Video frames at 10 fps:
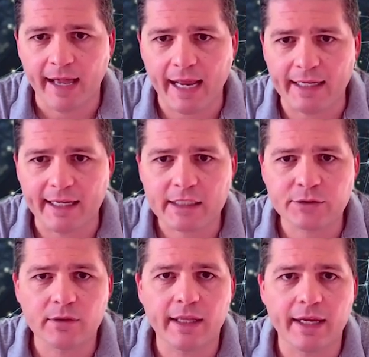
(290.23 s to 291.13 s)
adding an
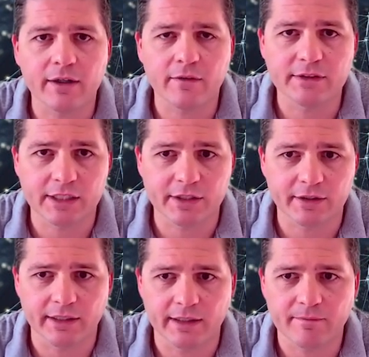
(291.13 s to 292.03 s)
extra layer of
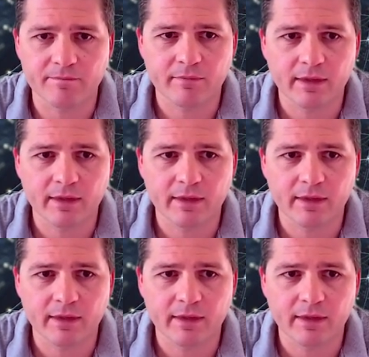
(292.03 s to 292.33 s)
security.